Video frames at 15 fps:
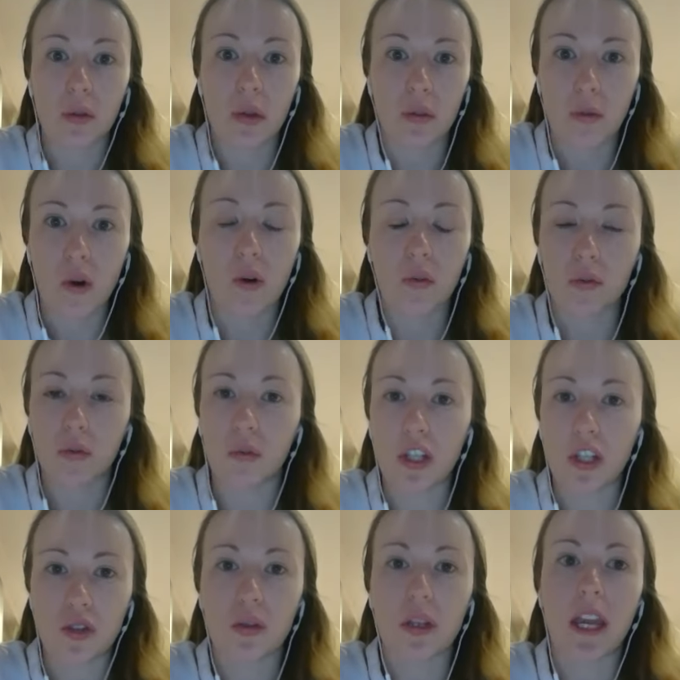to evolve, to
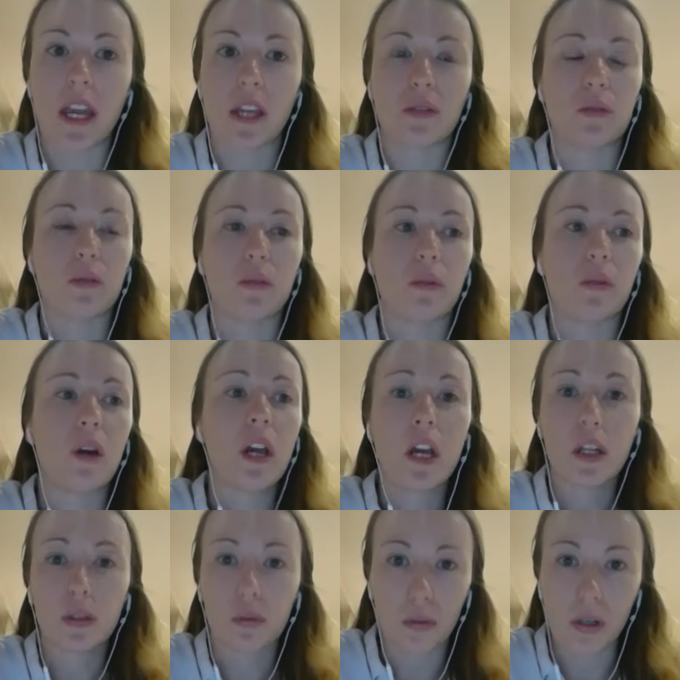educate, to
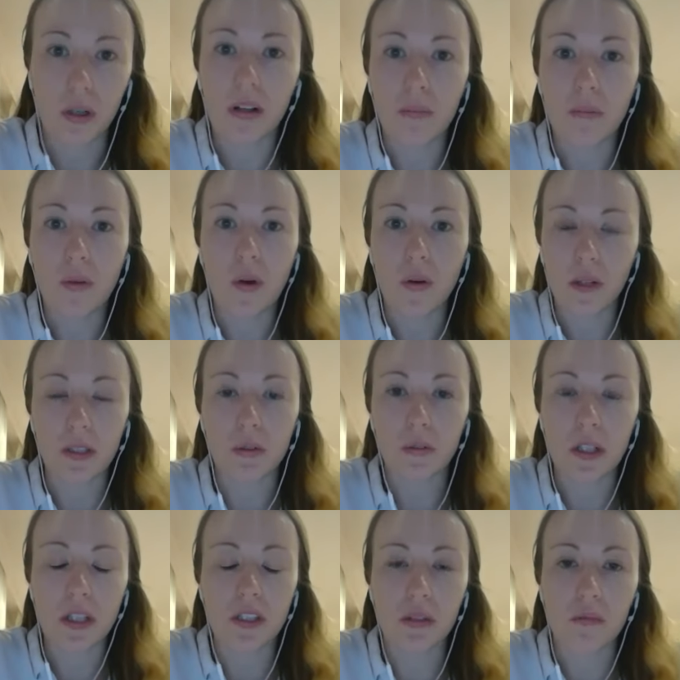learn more and to
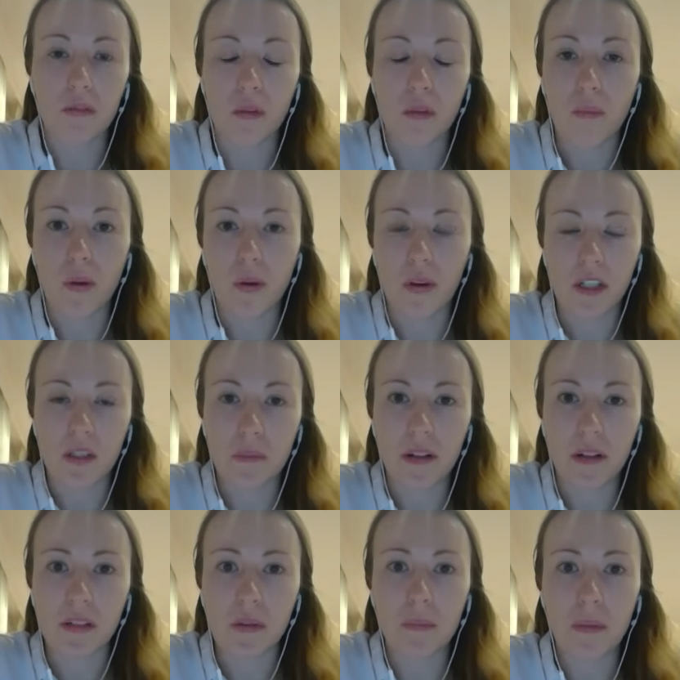listen from more
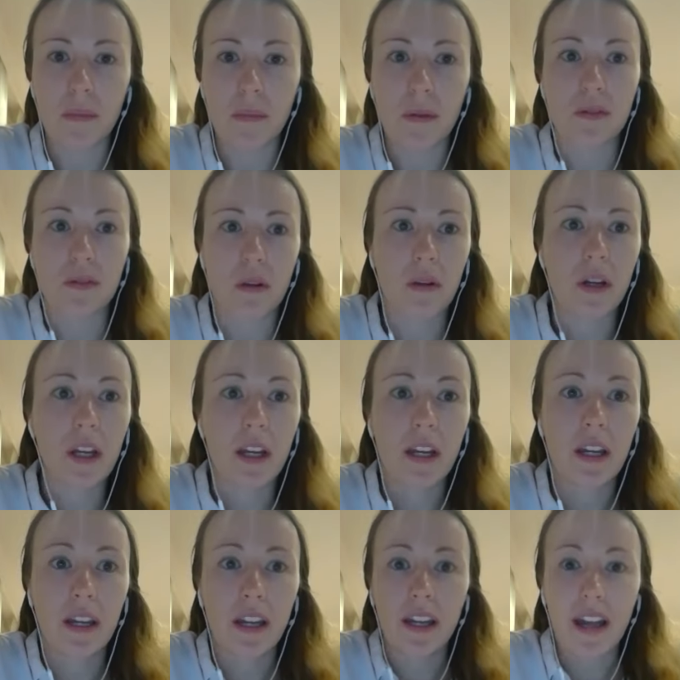experienced people. So
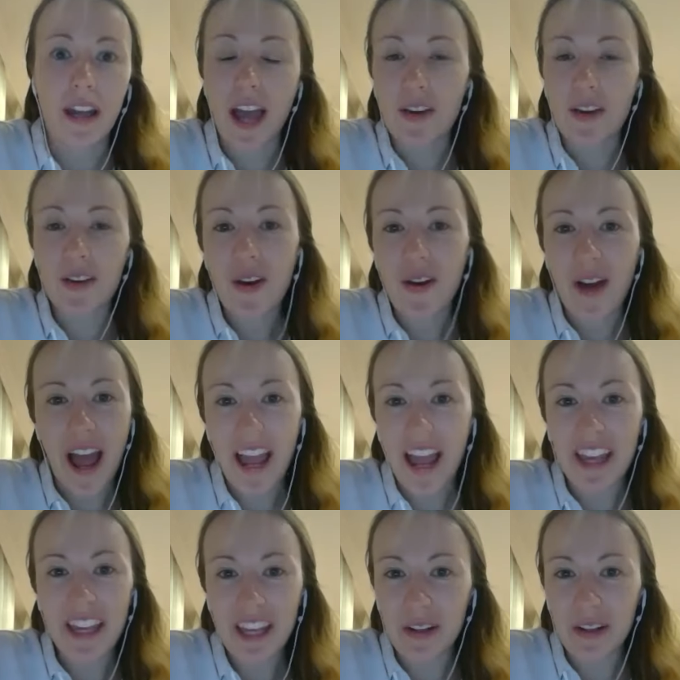I don't know.
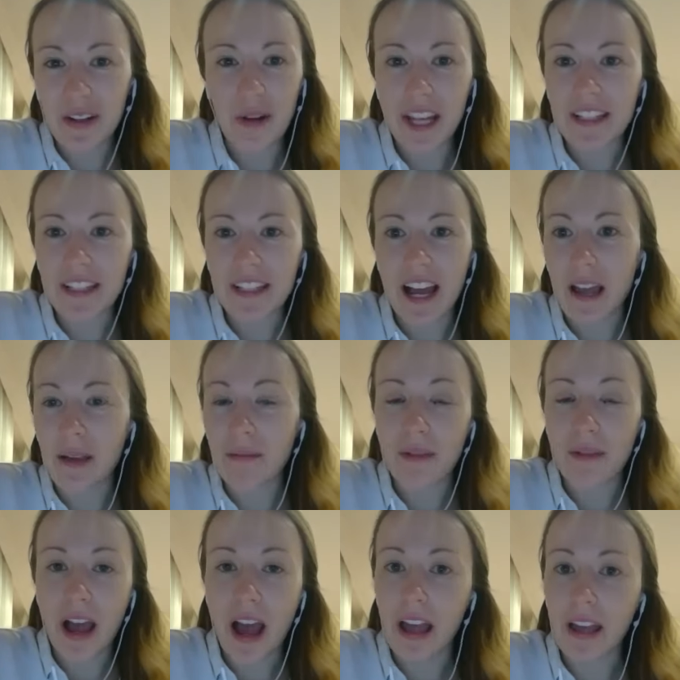I had a great
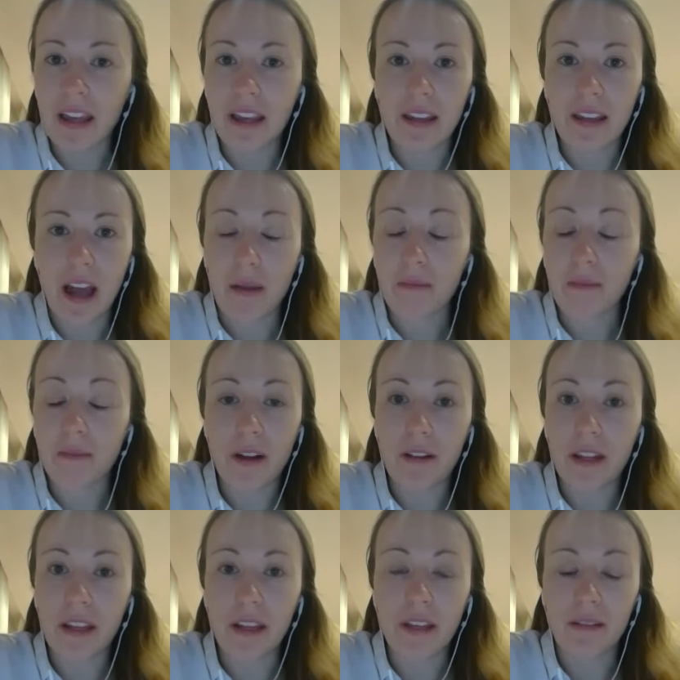time. I'm
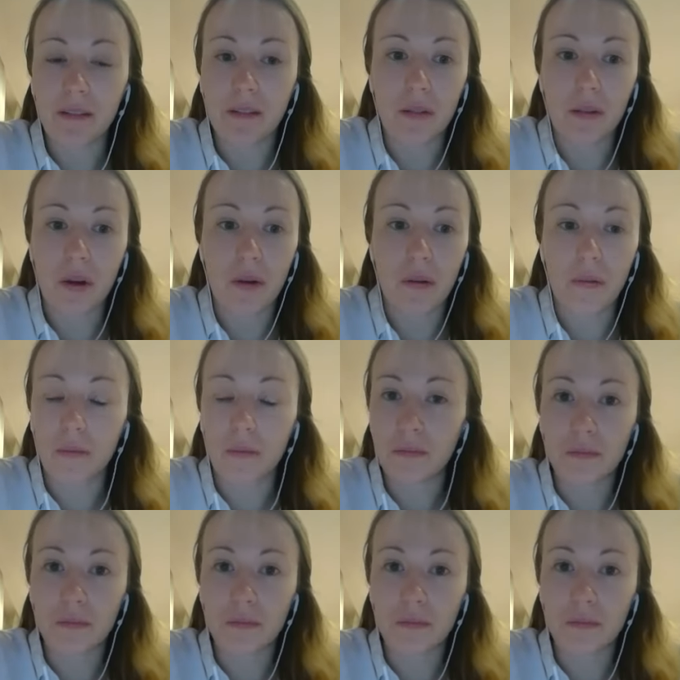very, you know,